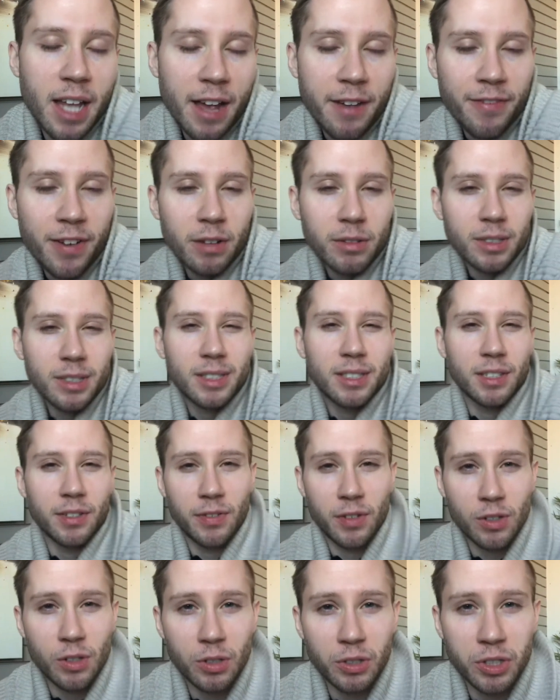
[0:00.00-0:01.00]
I found it
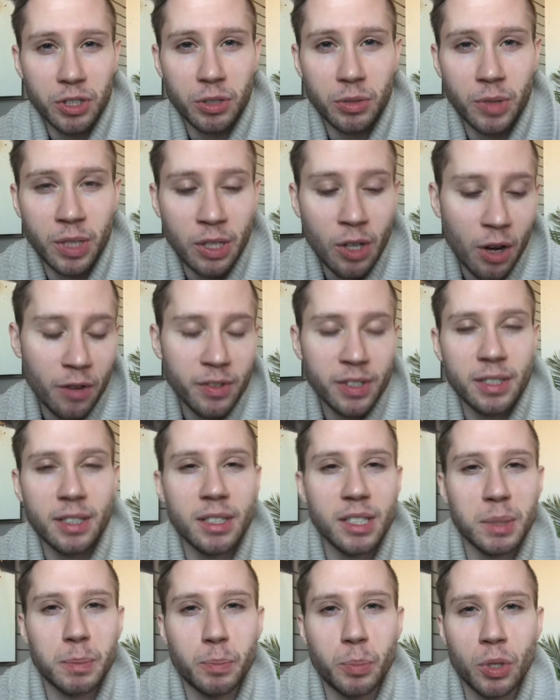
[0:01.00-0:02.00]
difficult to read. Obviously,
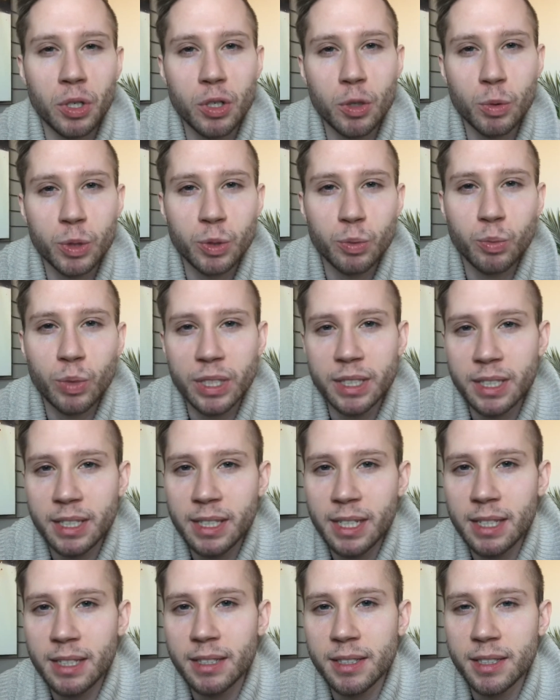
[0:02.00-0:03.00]
this book was written
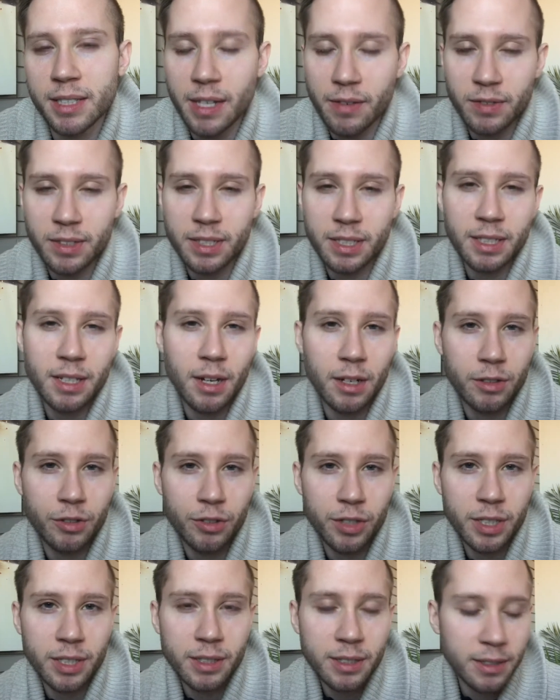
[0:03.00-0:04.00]
in the
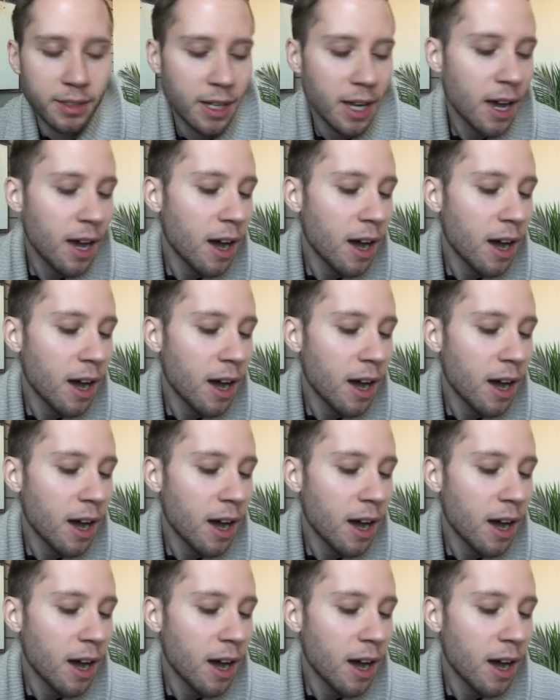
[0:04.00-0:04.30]
1700s.